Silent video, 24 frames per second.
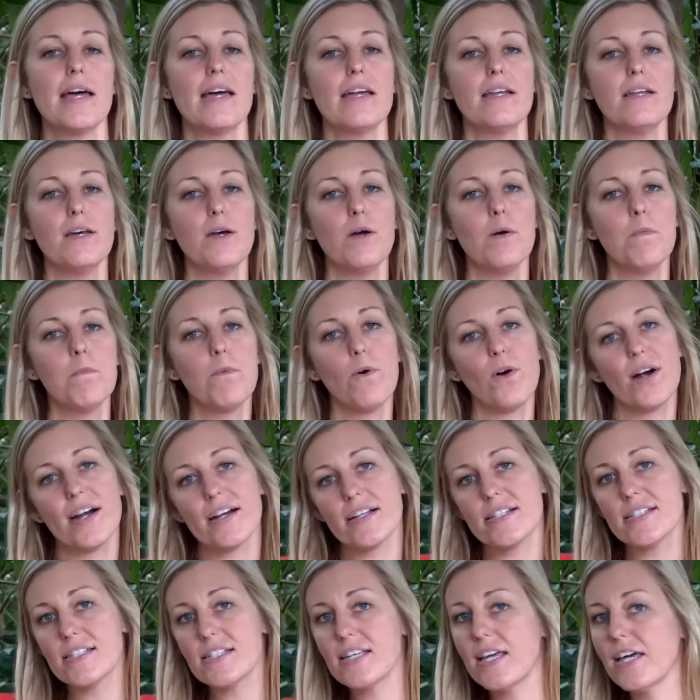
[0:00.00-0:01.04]
to take a
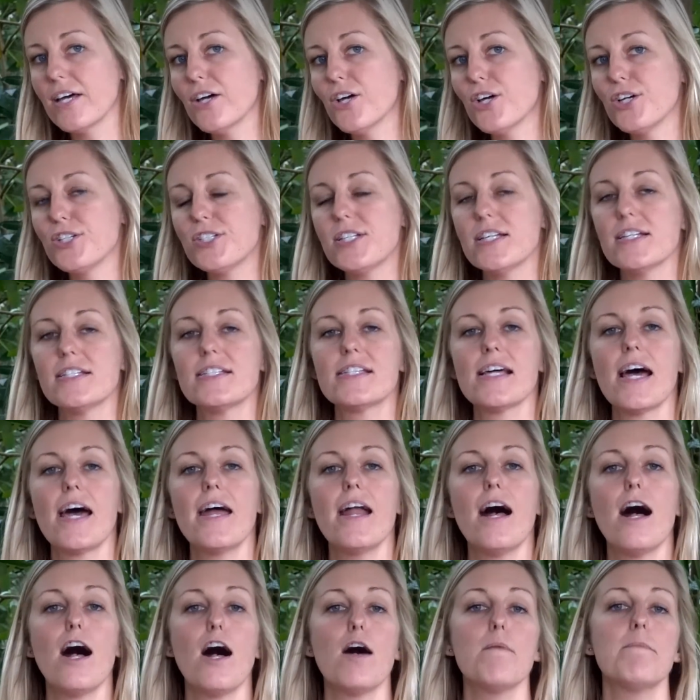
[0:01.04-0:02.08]
little bit
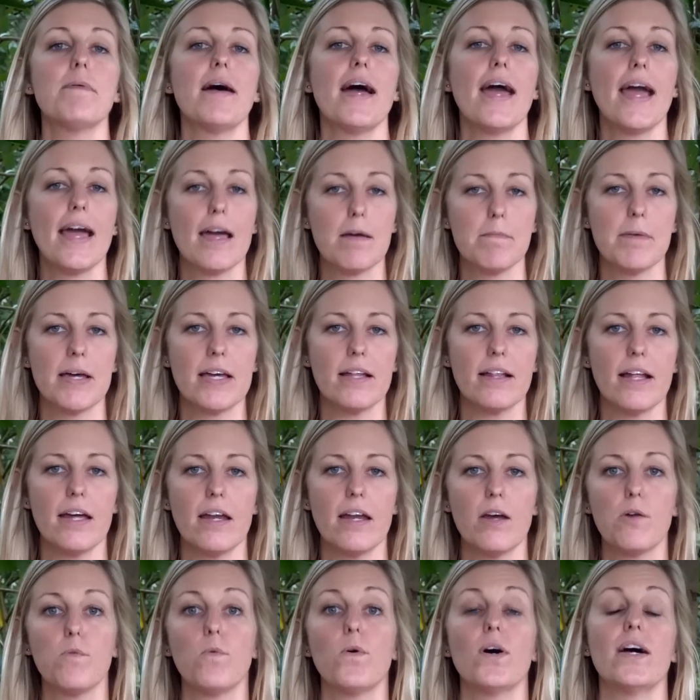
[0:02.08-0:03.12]
more skill to
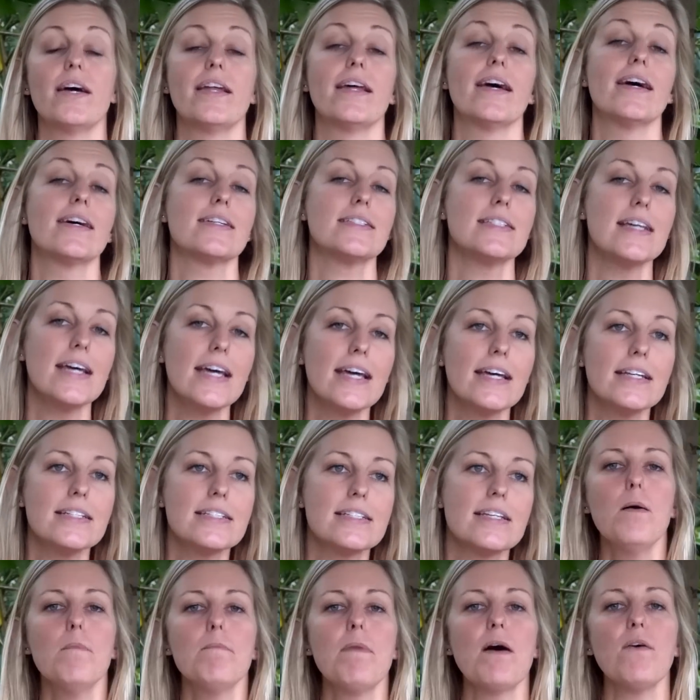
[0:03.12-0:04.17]
set up a hammock
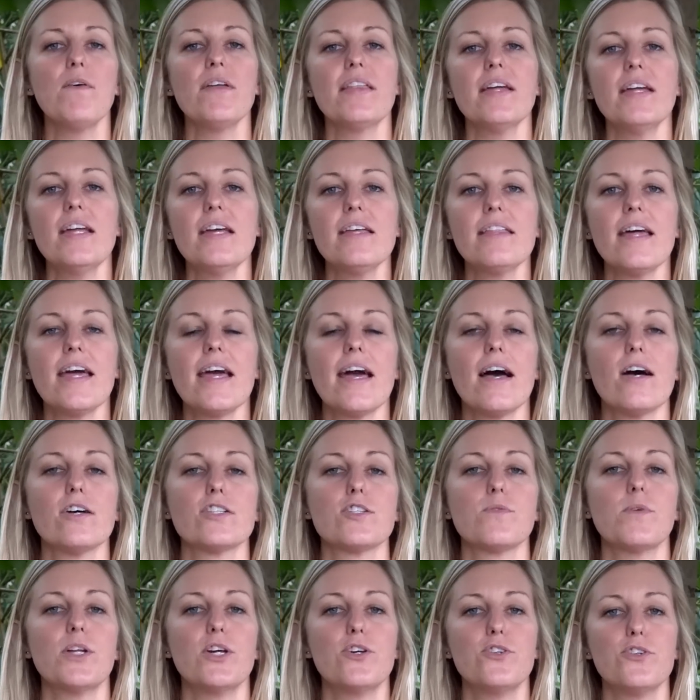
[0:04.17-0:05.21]
than it would. But with anything
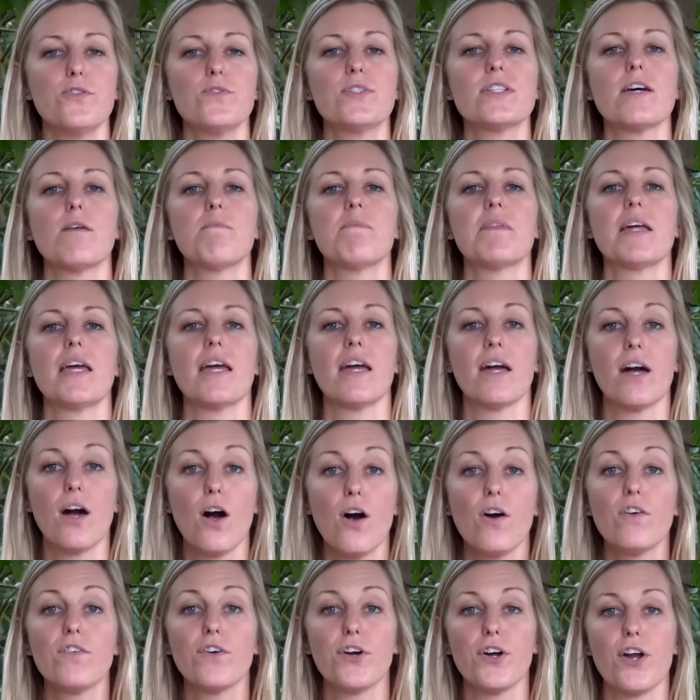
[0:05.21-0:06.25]
else, when you do something
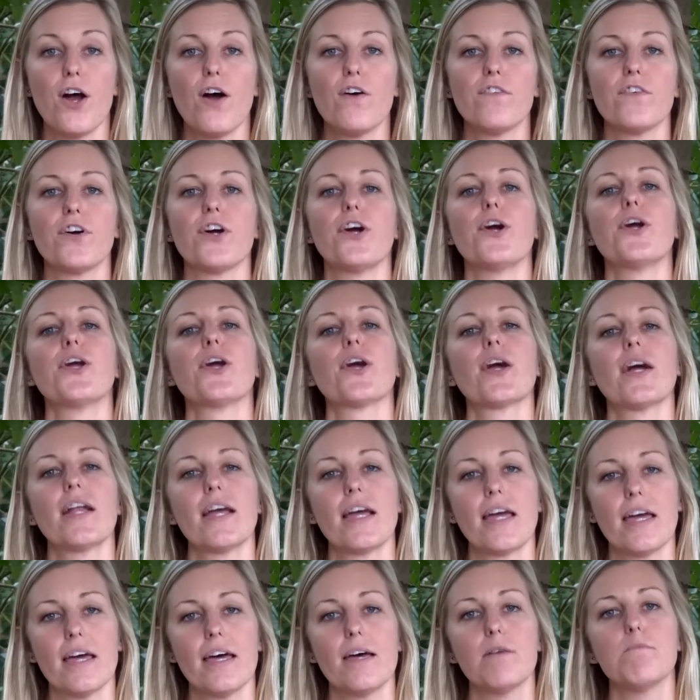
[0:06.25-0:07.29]
over and over, you're going to
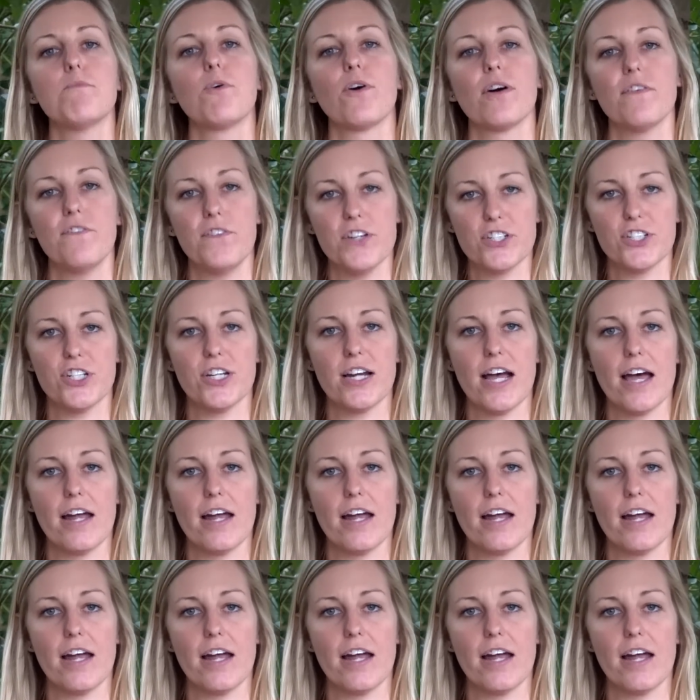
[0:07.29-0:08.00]
get more efficient